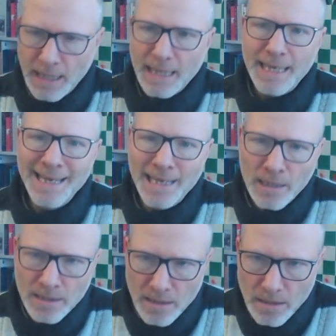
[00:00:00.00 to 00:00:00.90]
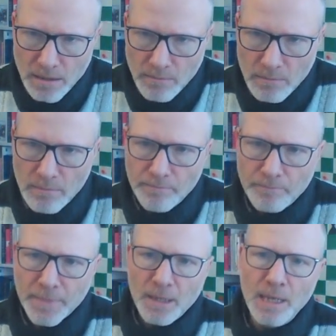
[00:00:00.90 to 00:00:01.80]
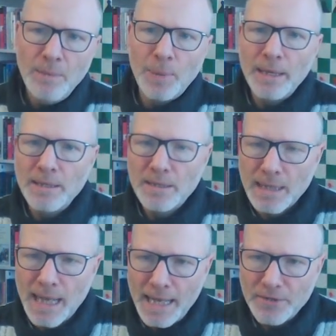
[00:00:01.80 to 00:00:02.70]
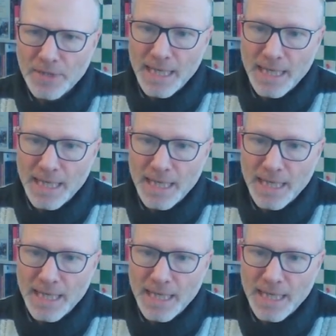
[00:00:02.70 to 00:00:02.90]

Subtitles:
He doesn't. He plays castles,